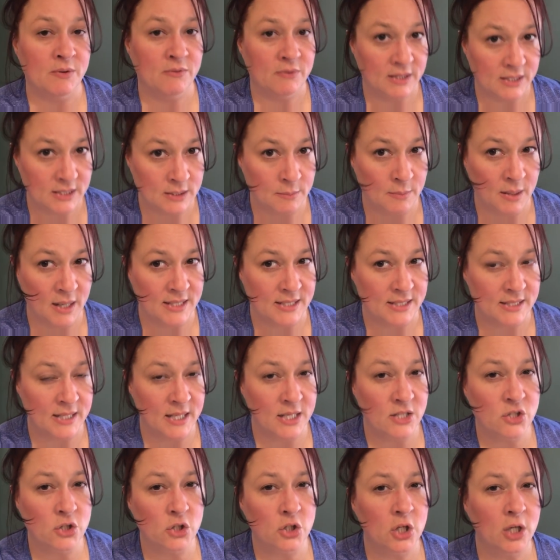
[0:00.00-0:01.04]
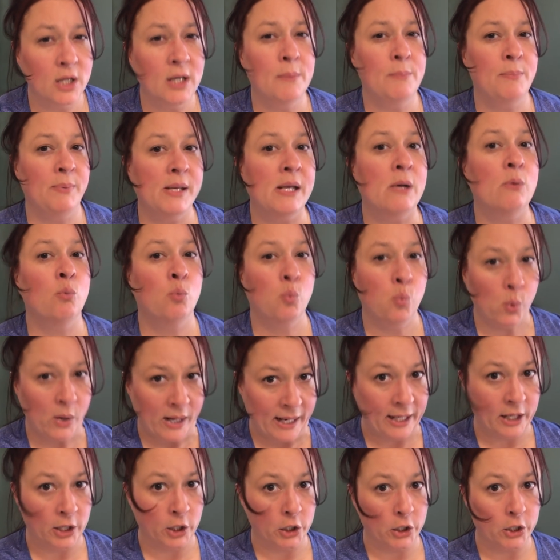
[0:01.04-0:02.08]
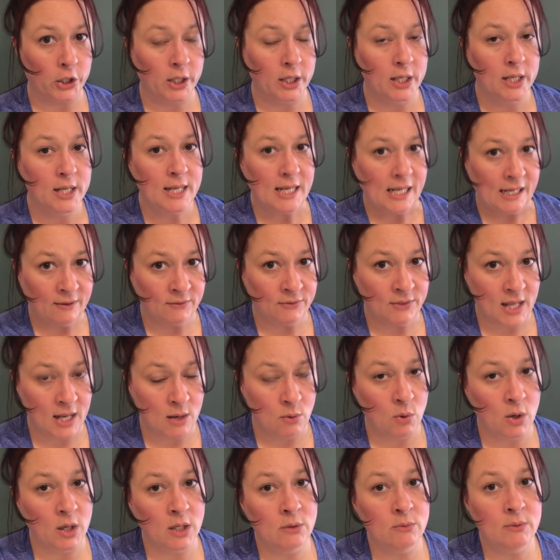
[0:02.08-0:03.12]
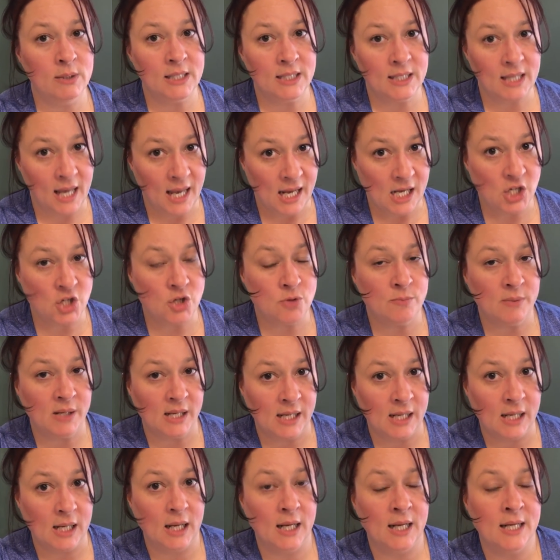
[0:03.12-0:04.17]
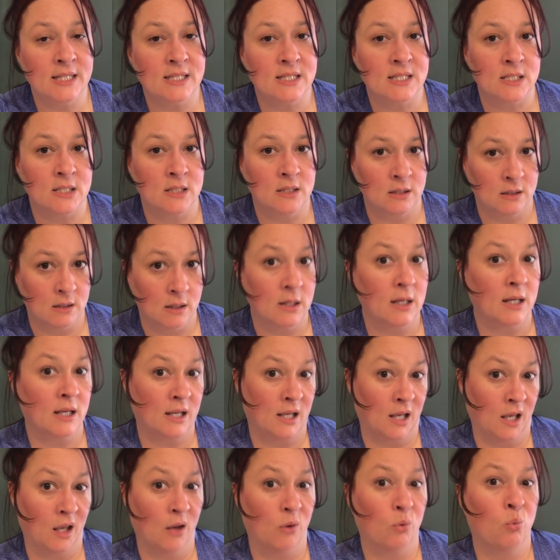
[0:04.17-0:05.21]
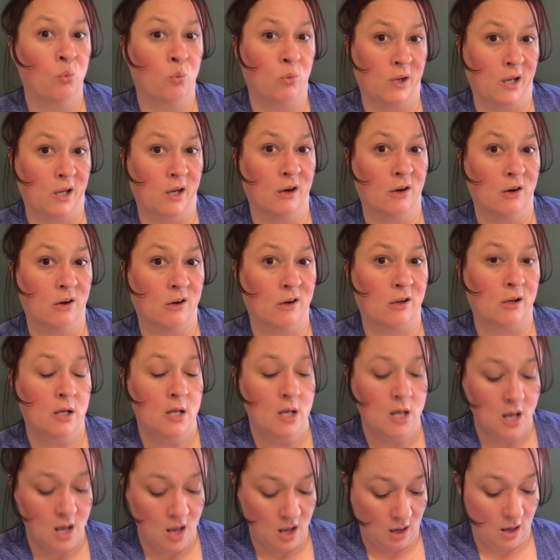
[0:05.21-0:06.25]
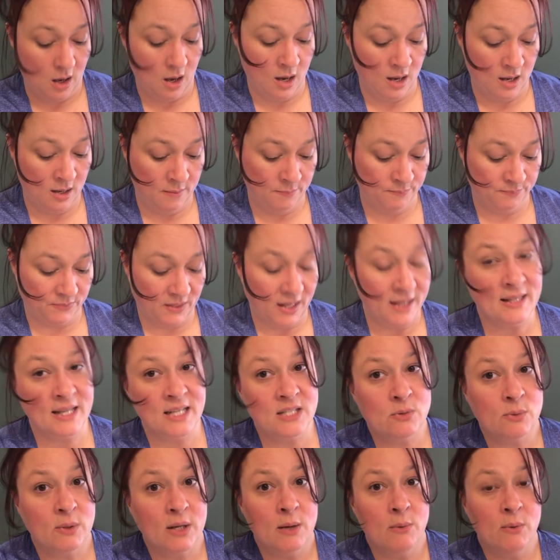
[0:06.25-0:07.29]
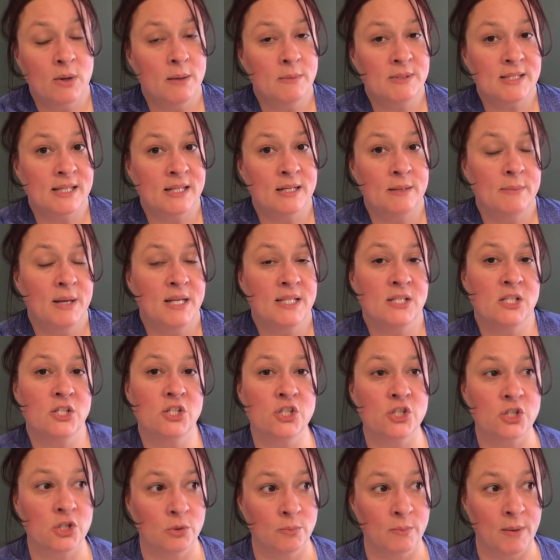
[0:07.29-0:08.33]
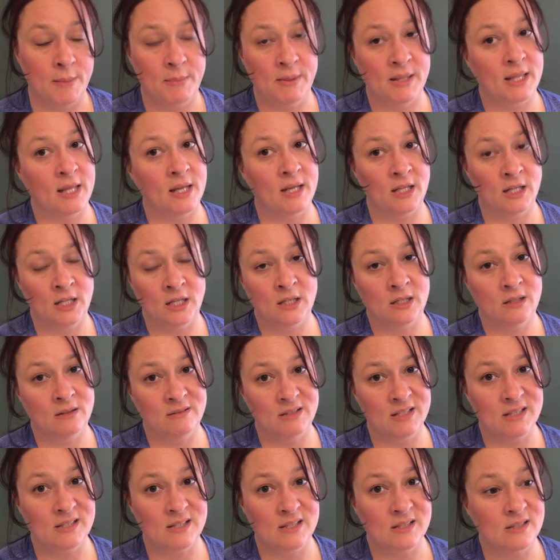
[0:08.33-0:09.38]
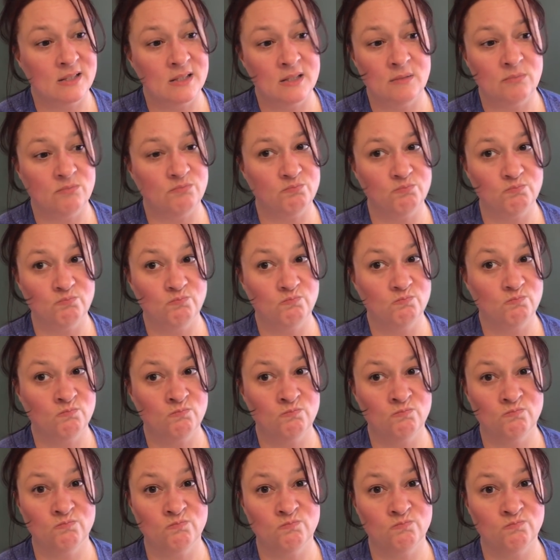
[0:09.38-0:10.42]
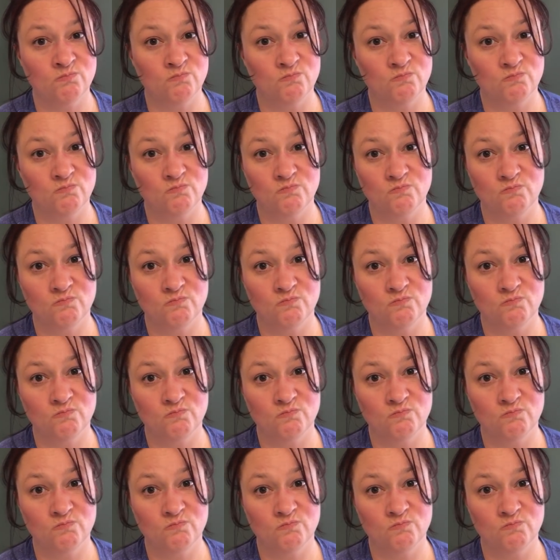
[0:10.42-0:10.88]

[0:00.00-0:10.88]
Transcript: be victimized. Things are gonna be weird. If they wanna engage me, it's gonna get weird. Um, and that's what I want to send a message to. Maybe that, you know, this isn't, mm -mm,